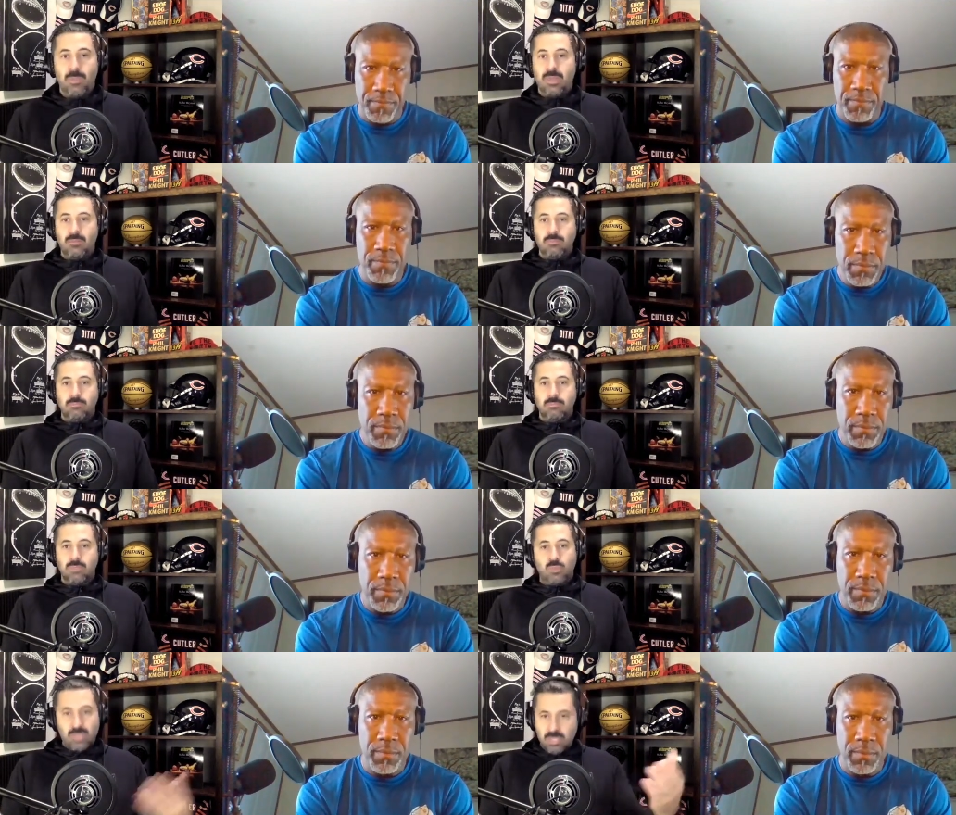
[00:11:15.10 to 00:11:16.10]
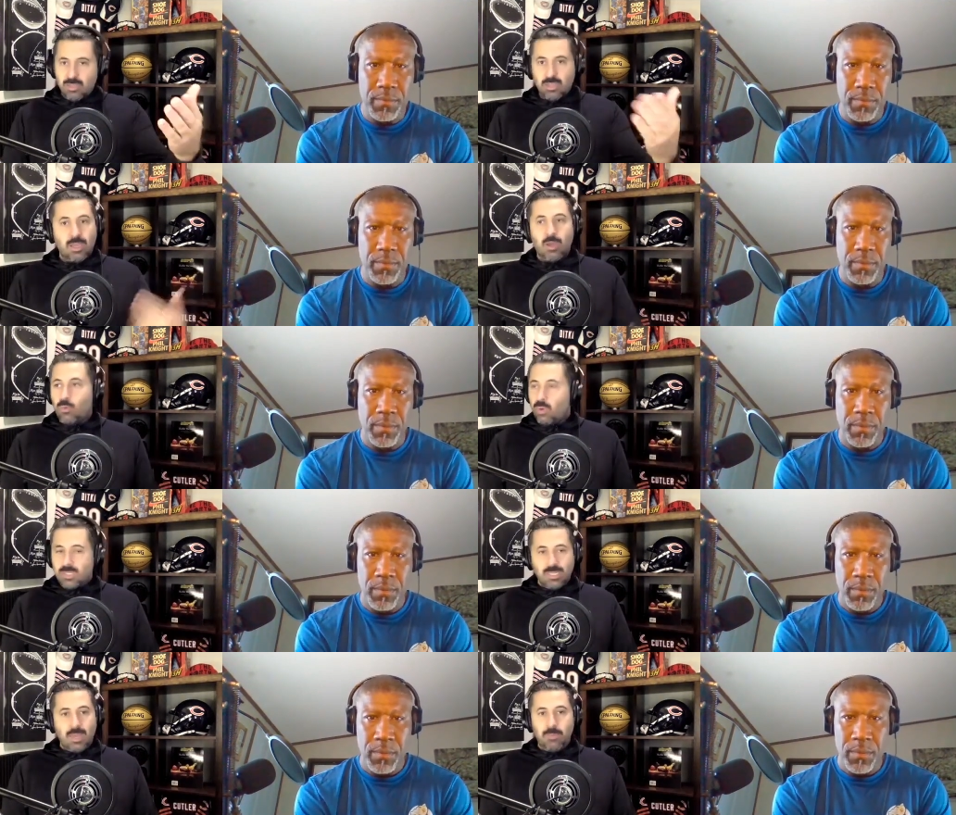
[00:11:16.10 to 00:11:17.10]
Speaker 1: in, you say this all the time, once
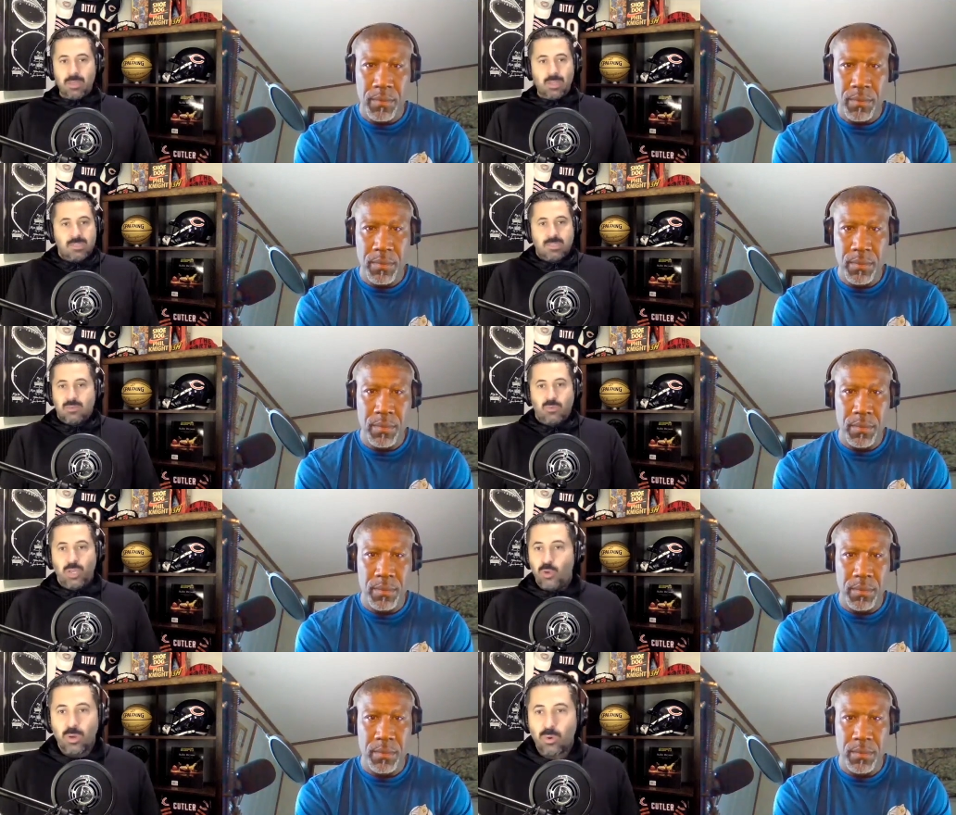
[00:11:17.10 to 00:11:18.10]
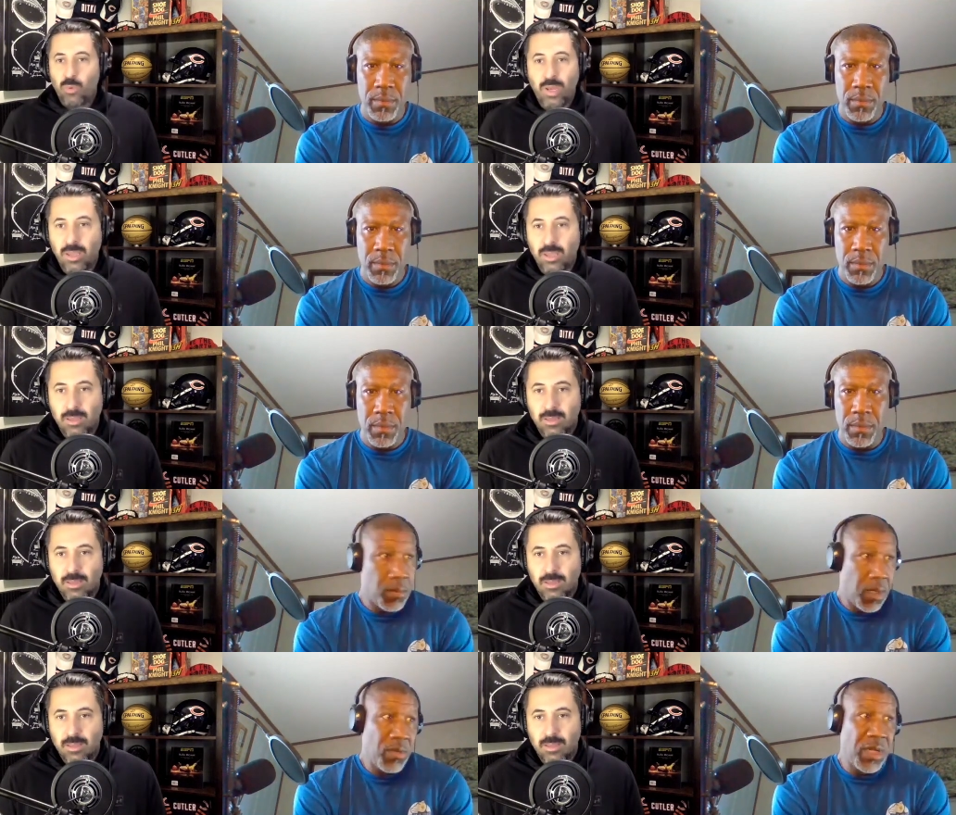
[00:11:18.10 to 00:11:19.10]
he came in, that's it. We knew we were winning.
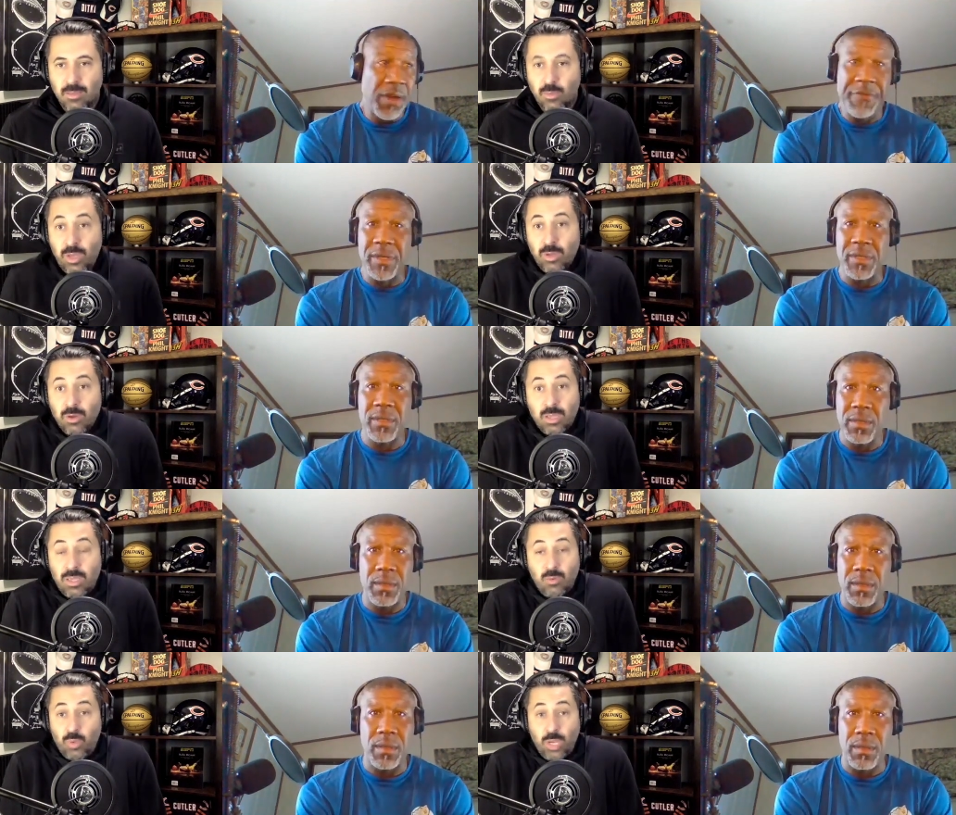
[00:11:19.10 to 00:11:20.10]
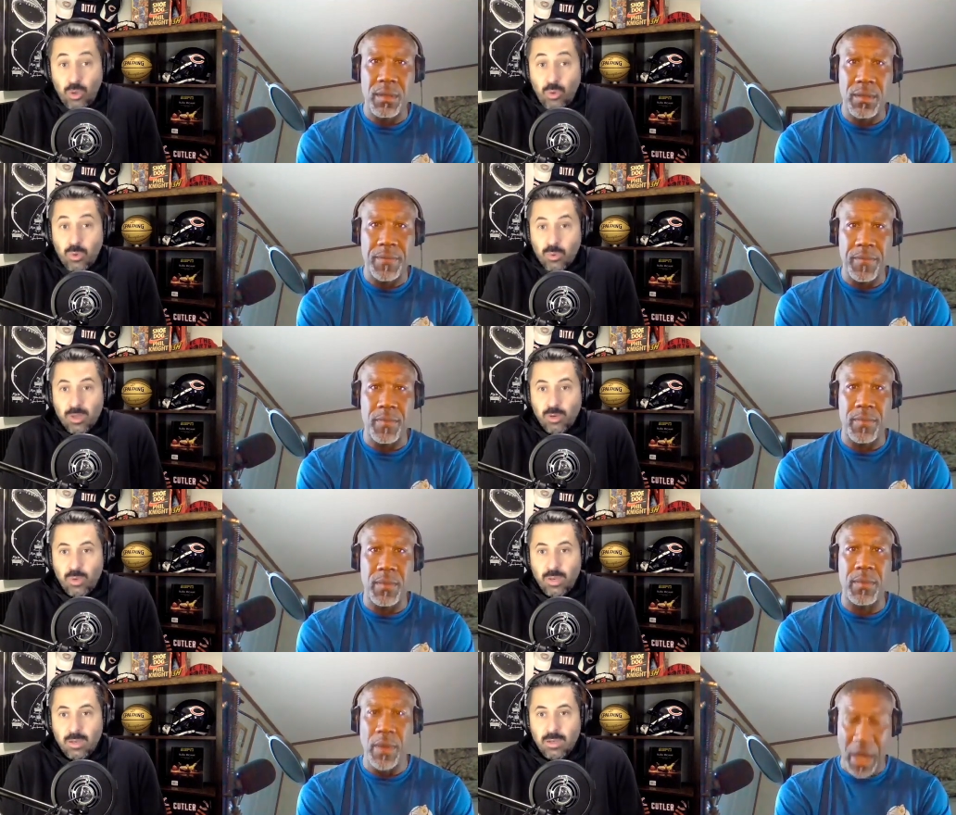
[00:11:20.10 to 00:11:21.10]
He was the difference. We, he, we knew we were going to
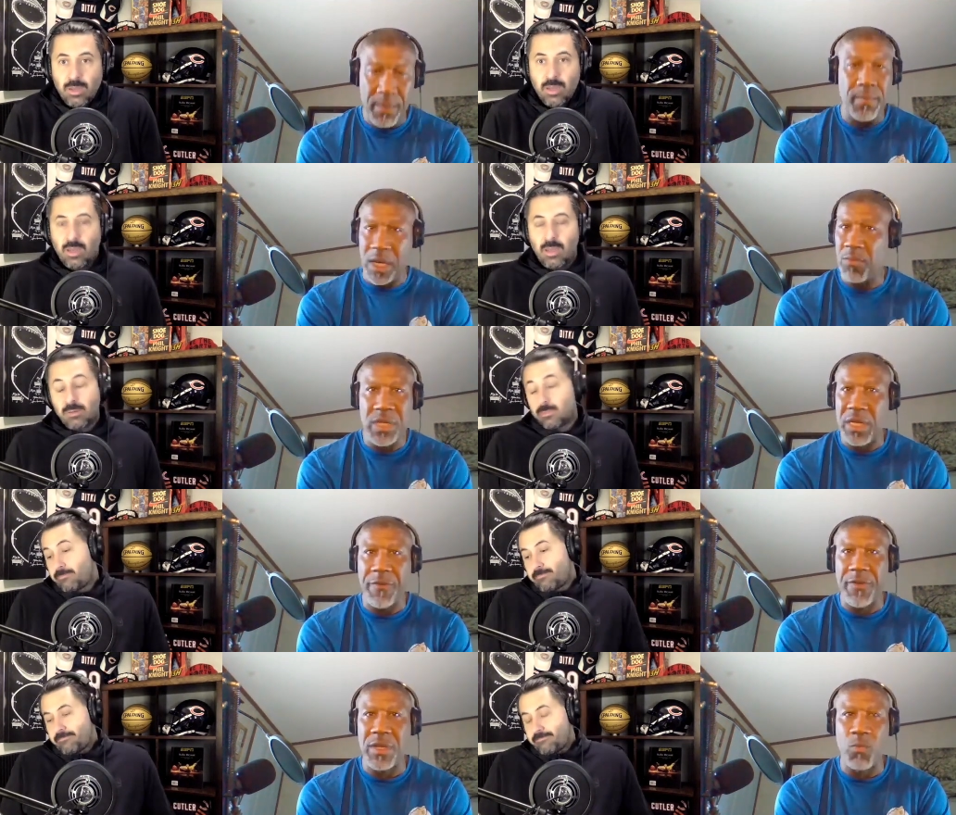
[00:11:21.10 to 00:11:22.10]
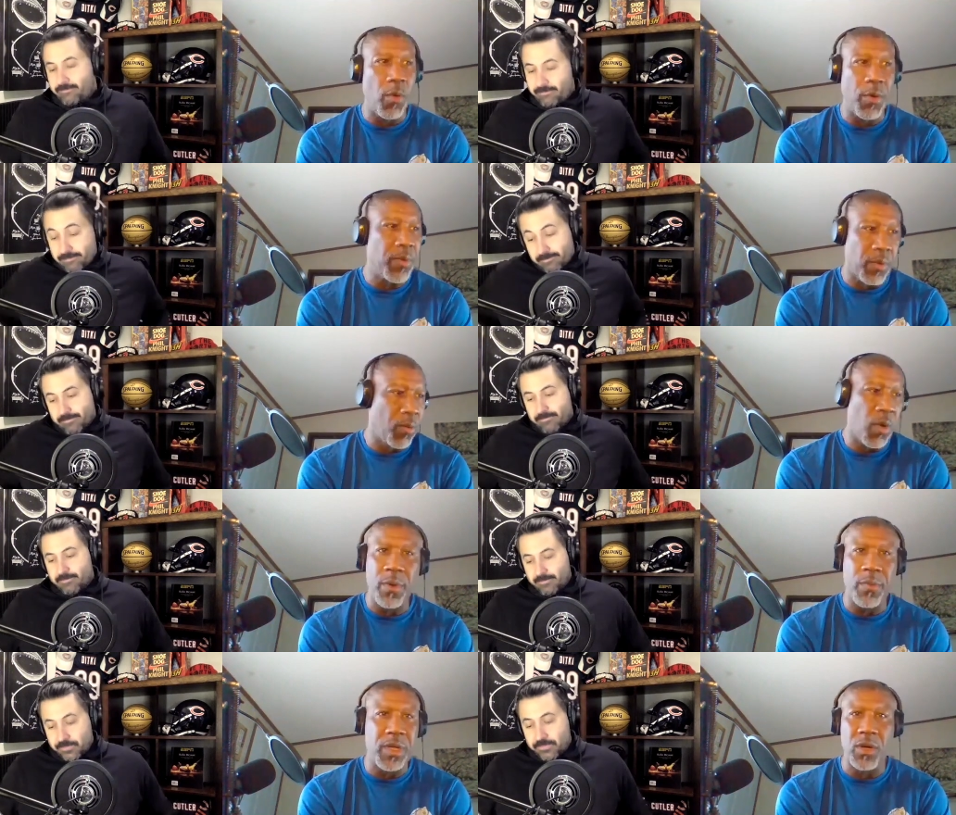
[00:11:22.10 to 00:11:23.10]
win.
Speaker 2: Yep, he was the difference in what we in what we
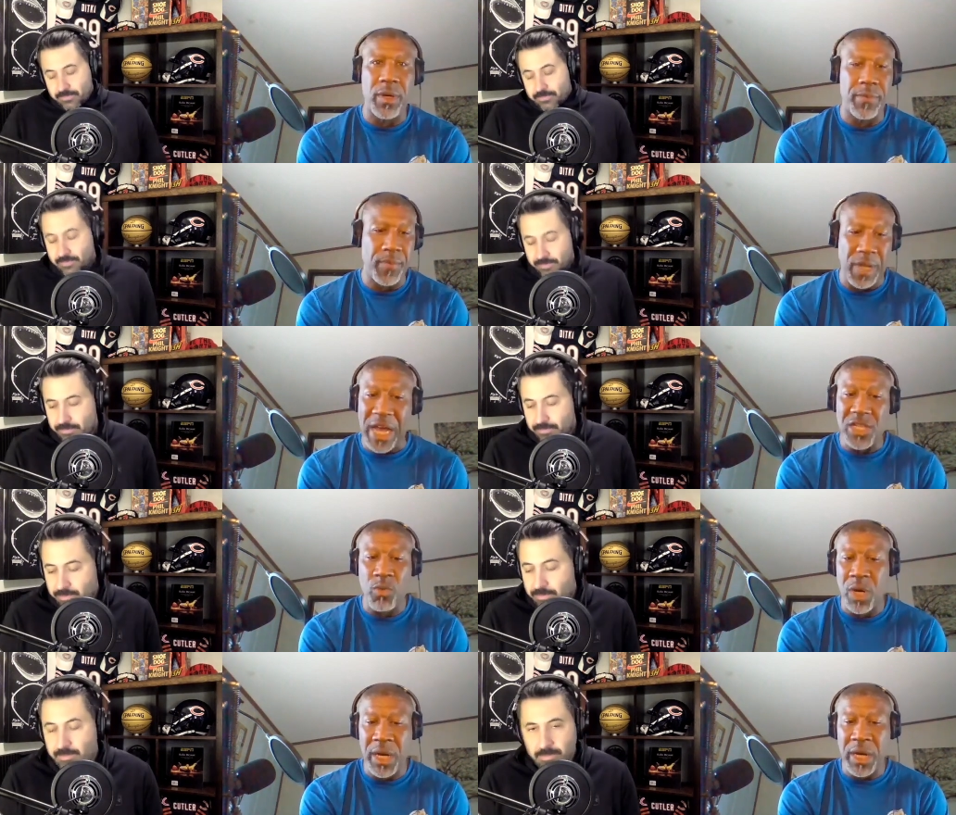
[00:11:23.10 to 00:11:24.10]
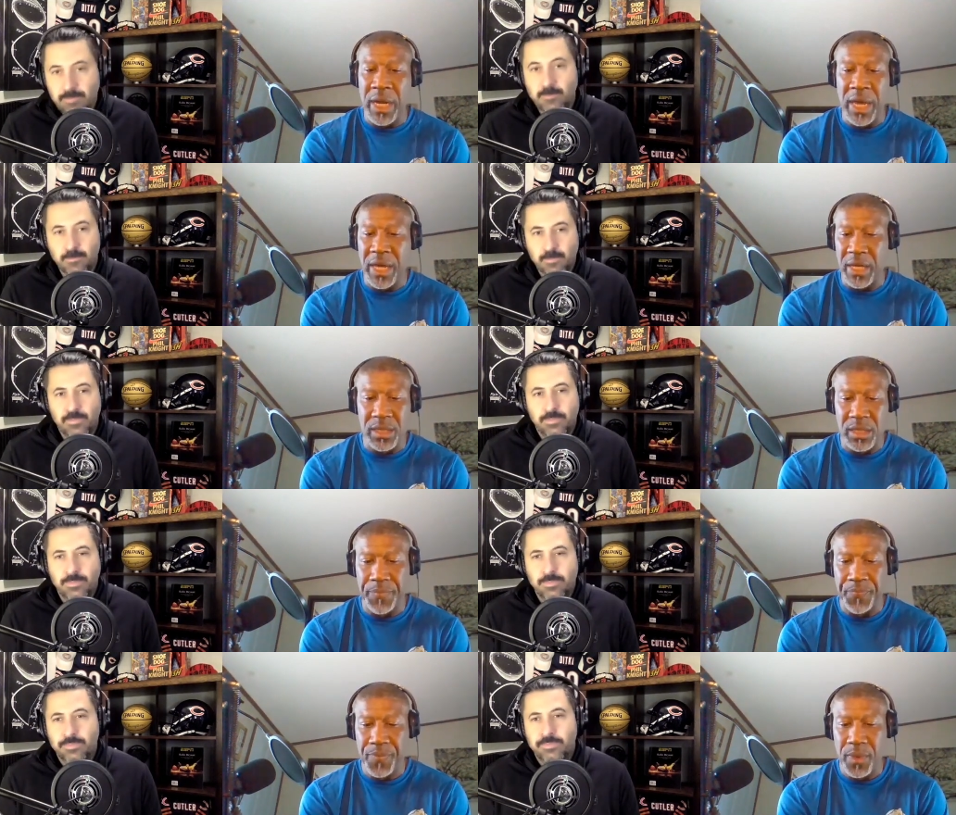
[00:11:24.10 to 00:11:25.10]
were doing. LaJuan is
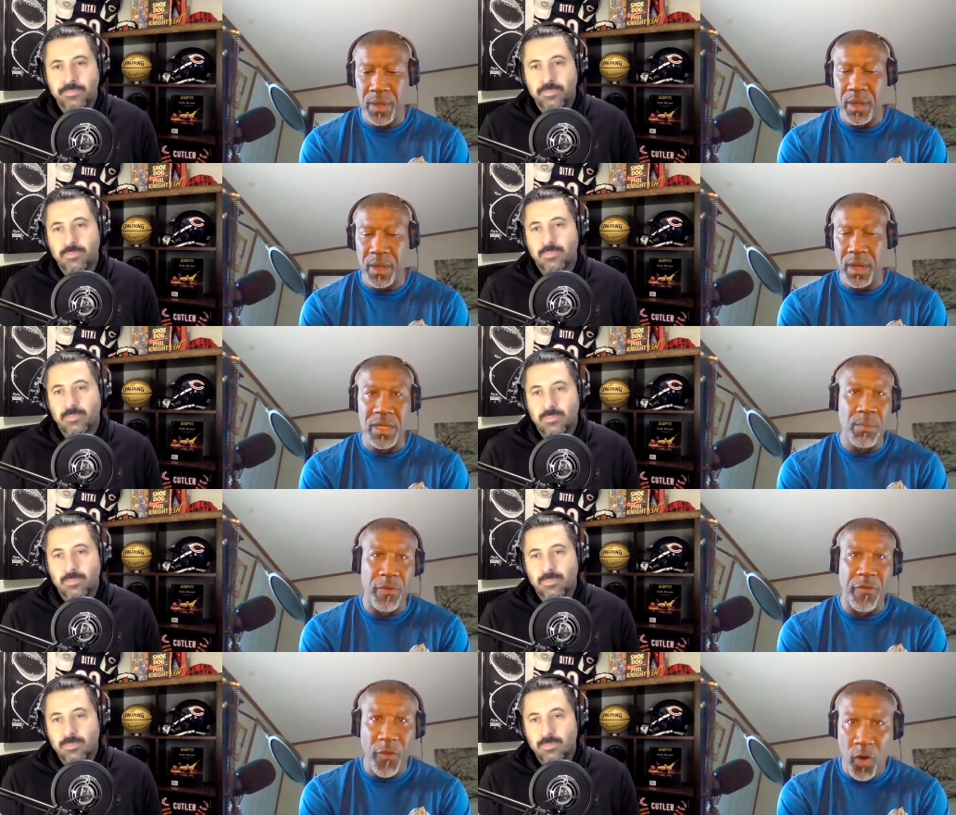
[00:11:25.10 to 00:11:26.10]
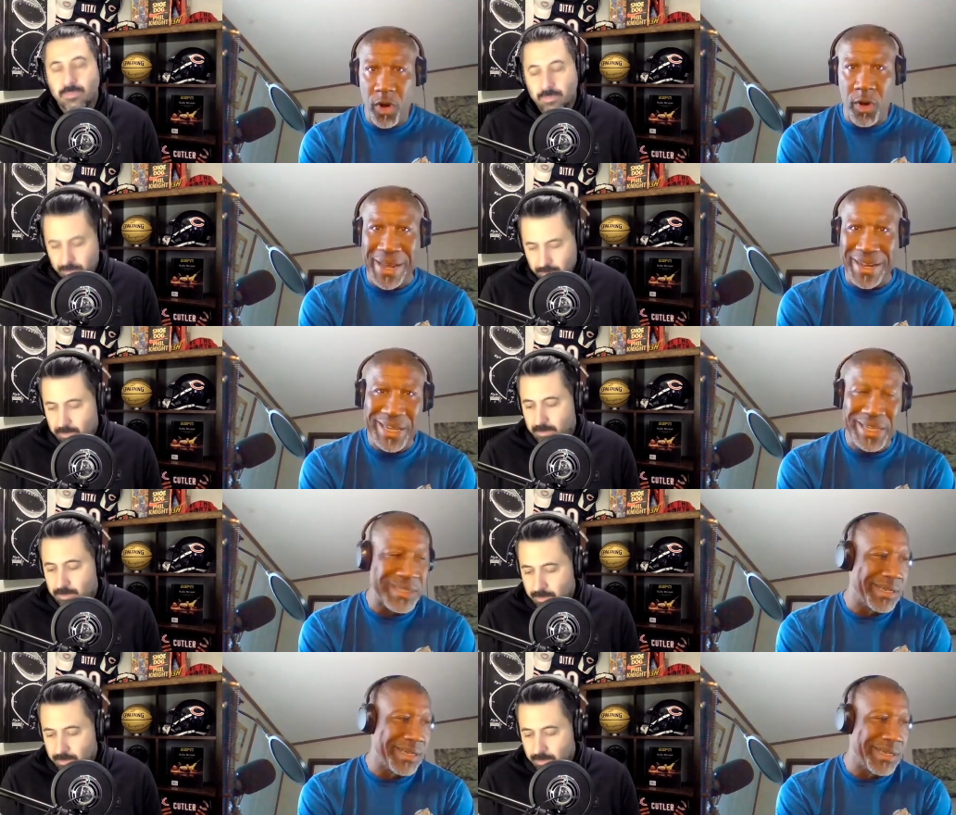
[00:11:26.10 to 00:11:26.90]
is number four on my list, and